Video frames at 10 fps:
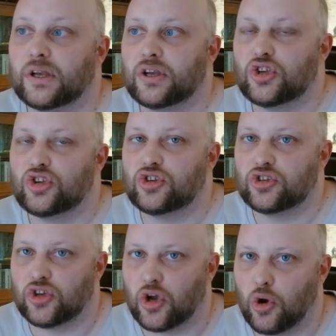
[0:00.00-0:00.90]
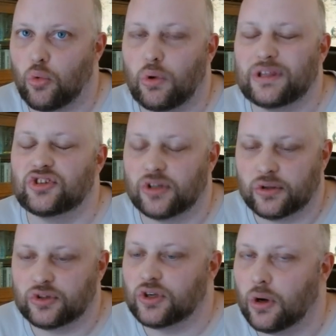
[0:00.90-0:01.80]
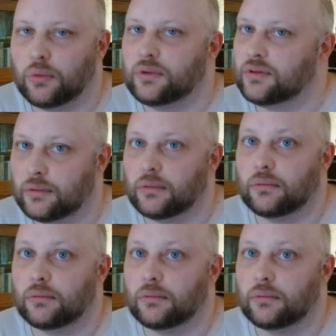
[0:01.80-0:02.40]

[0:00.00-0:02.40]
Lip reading: So it's not going to